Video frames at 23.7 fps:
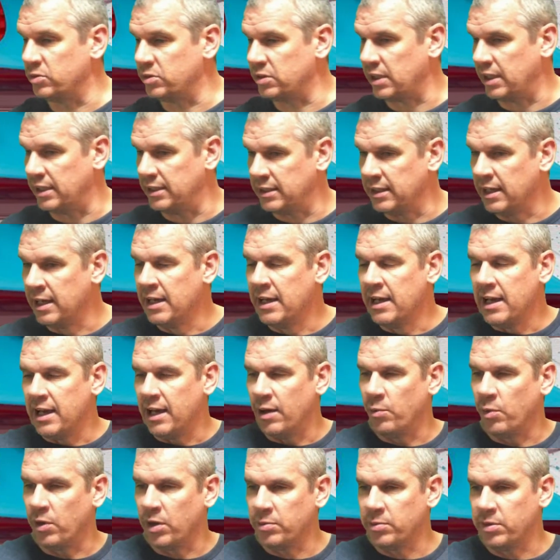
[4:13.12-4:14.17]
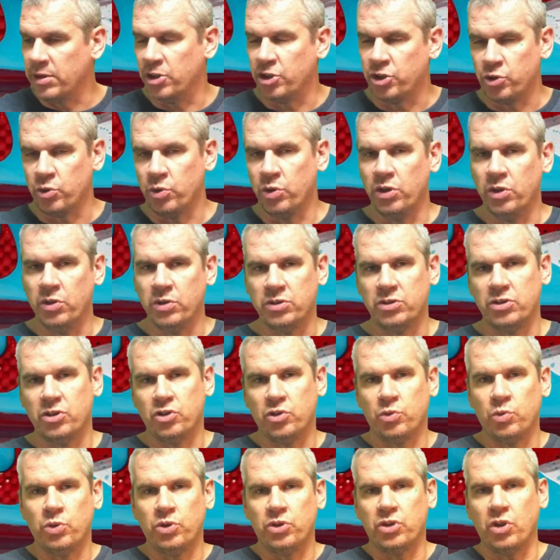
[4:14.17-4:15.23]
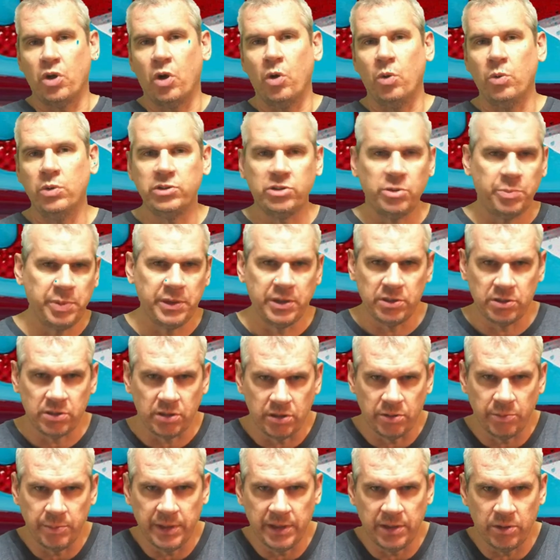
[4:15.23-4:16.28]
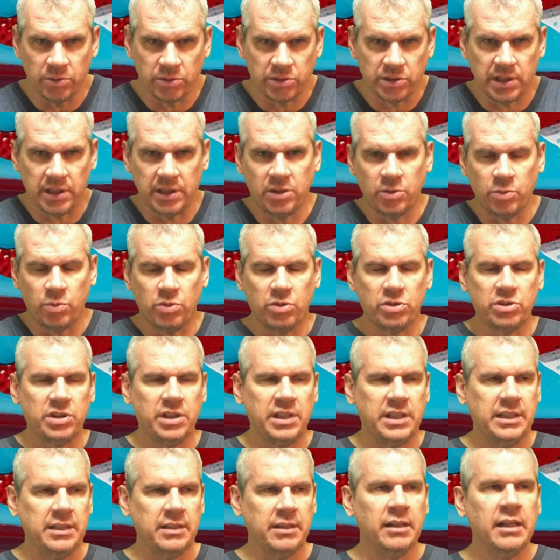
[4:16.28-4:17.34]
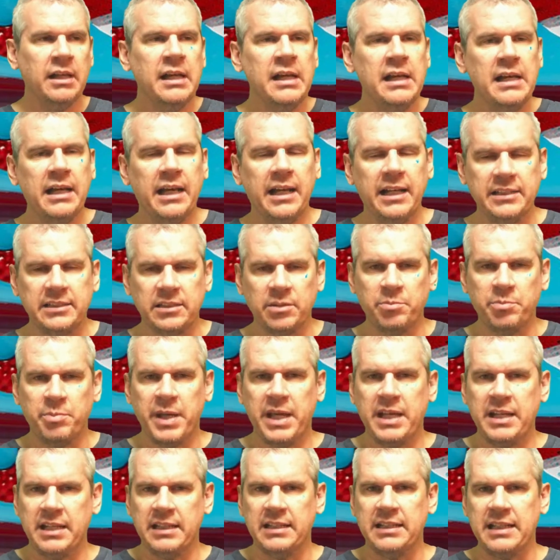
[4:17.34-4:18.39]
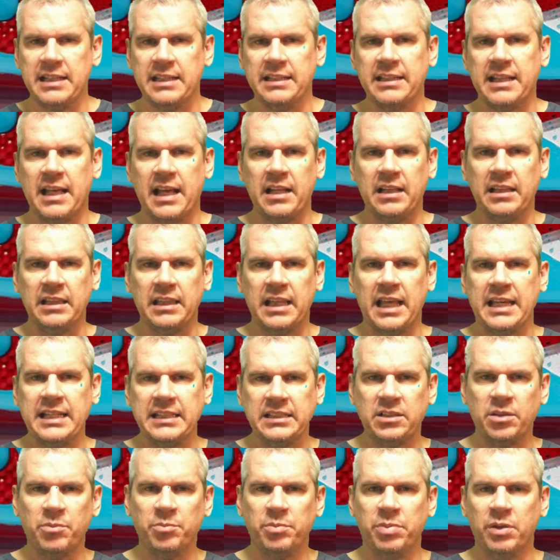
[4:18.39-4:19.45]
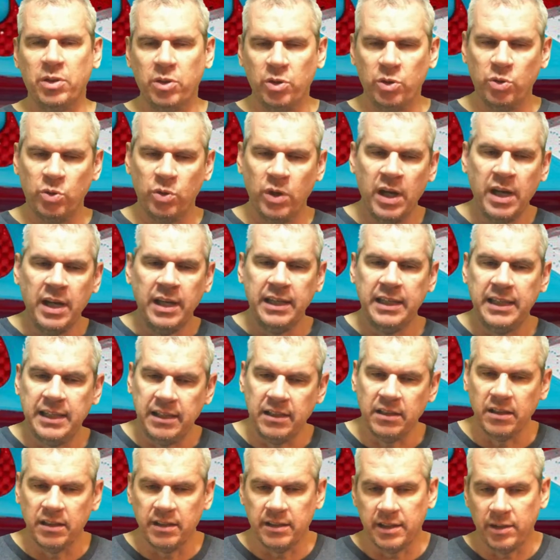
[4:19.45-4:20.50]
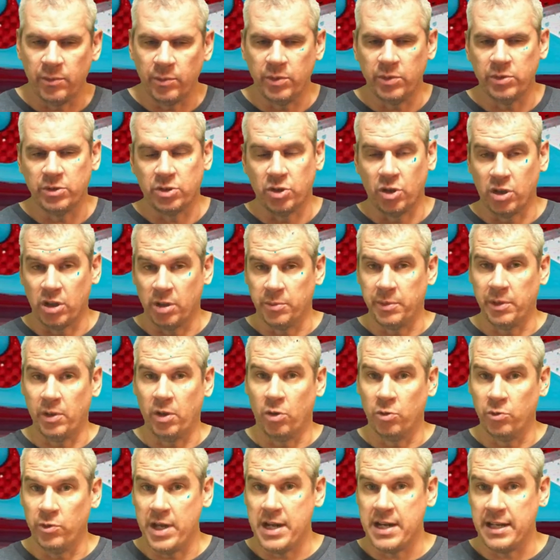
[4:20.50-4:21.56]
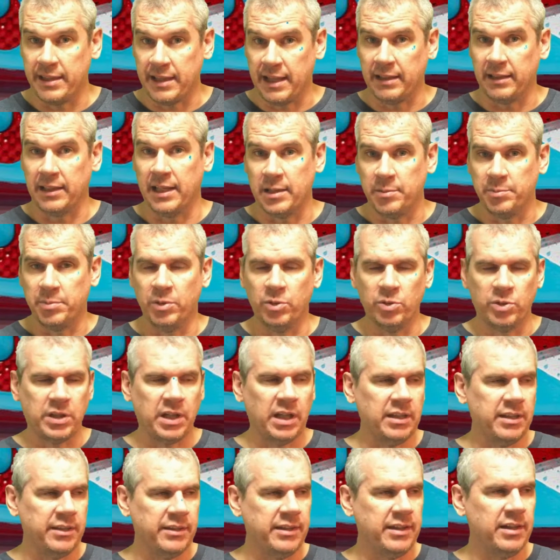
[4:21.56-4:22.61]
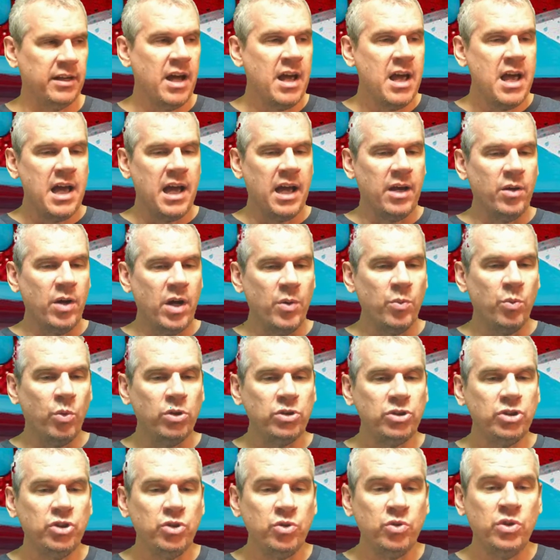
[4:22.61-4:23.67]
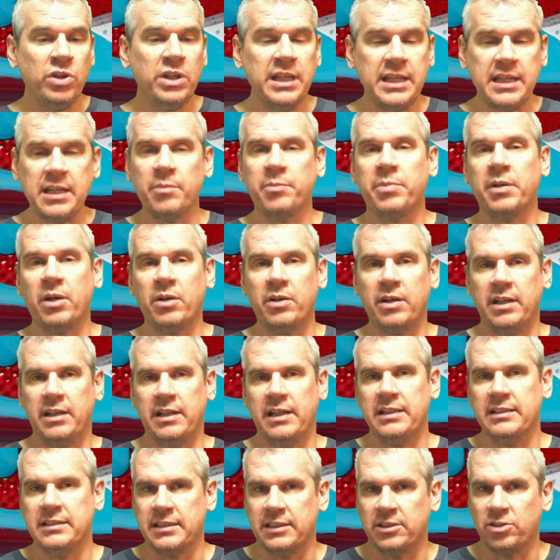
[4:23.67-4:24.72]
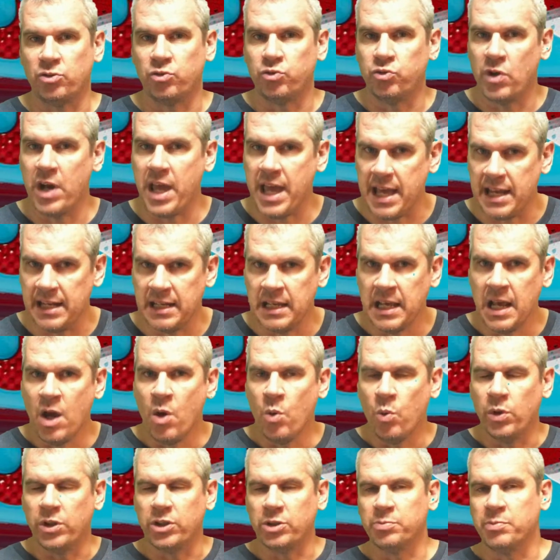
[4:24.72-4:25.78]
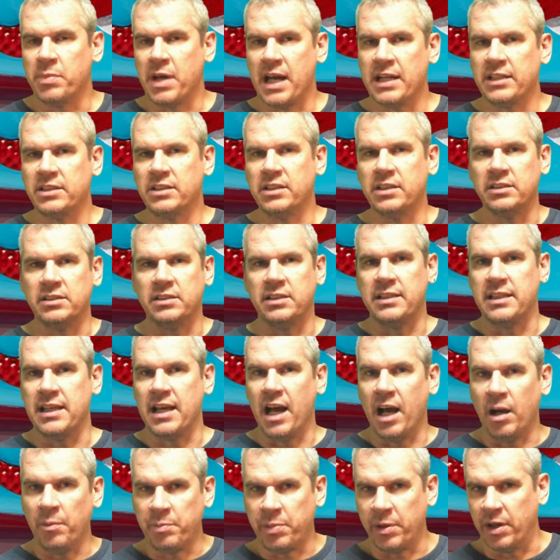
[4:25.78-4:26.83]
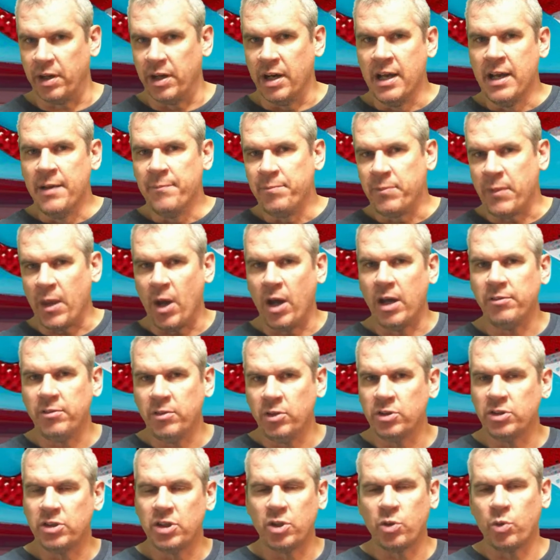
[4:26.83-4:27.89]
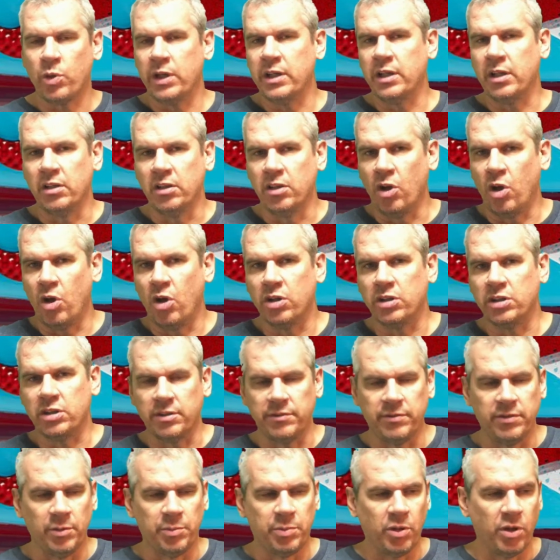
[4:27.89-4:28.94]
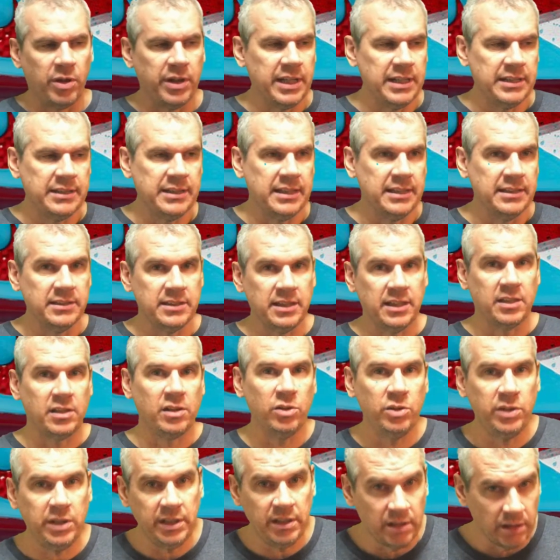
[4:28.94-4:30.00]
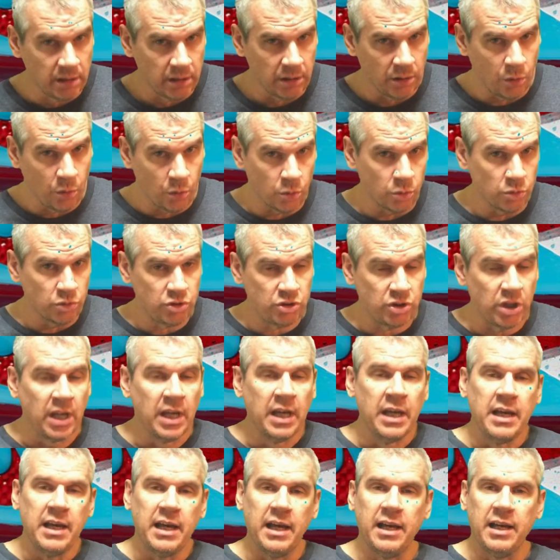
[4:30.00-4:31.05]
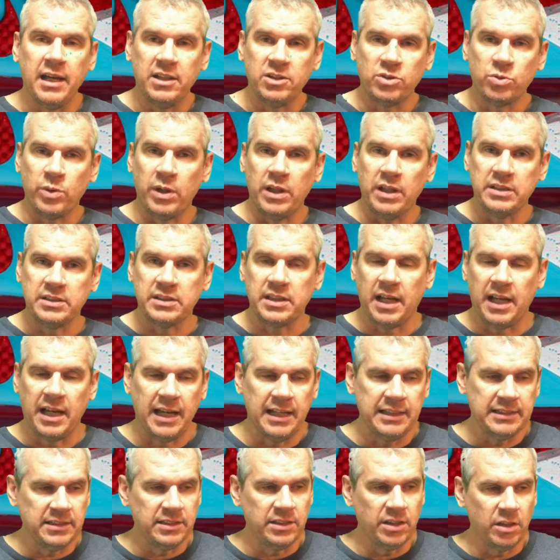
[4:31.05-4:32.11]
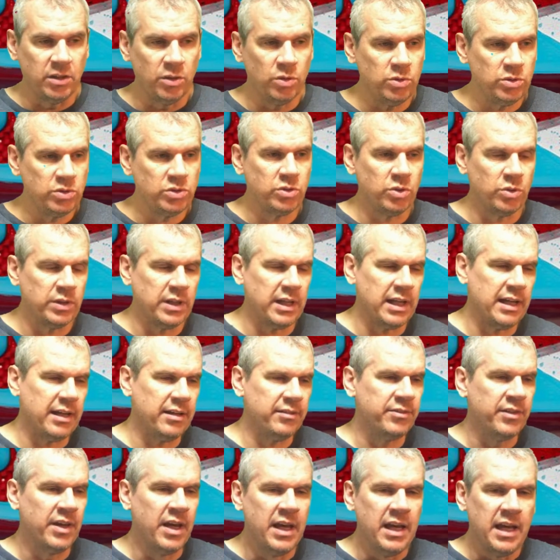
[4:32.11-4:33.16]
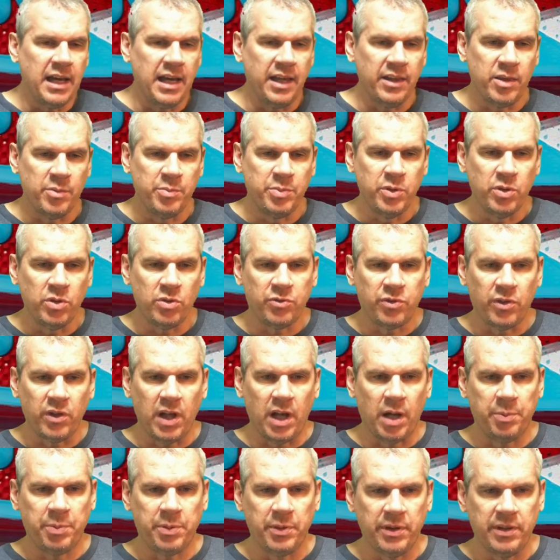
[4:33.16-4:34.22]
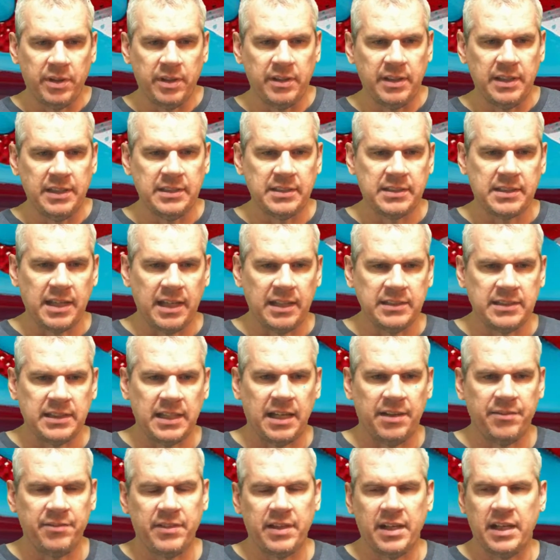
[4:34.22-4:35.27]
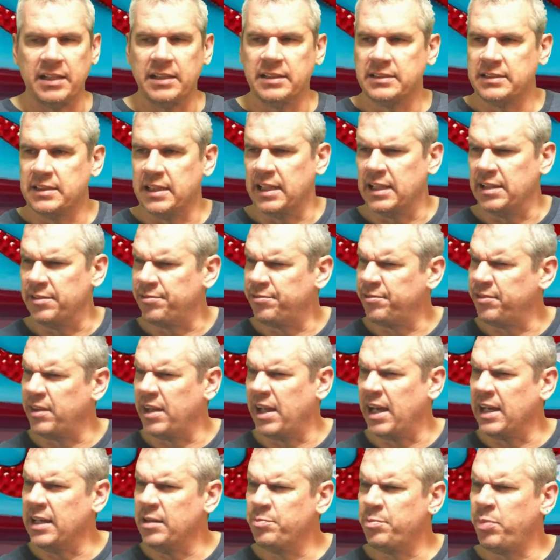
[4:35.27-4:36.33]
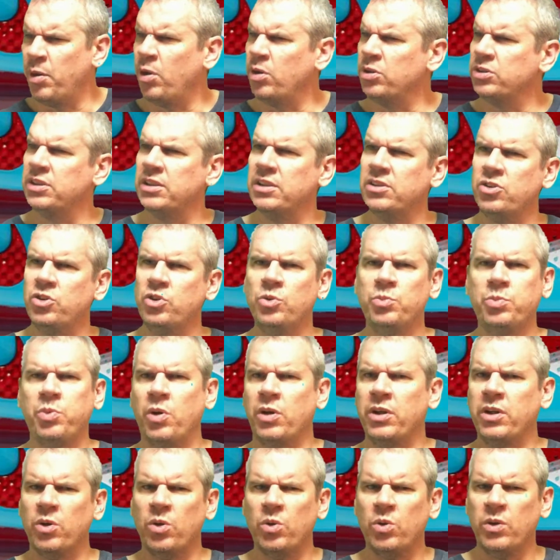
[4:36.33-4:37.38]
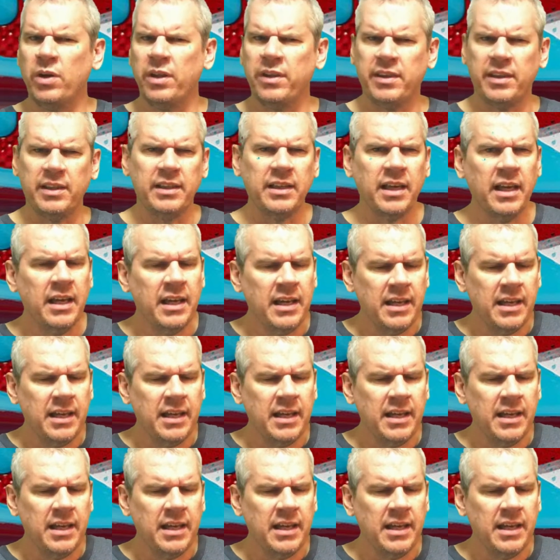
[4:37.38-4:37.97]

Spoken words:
side, and what I'm going to show you is the swoosh that always appears on the medial side towards the heel, and it's embedded in that light blue heel that we were talking about already, that light blue color there. And what's unique about it is it's red, which matches the upper. Now I've looked at quite a lot of Lebron 18s, including the lows as well as the highs, and the lows don't have the beautiful upper that these guys have. That Fly Posit 2.0, I think,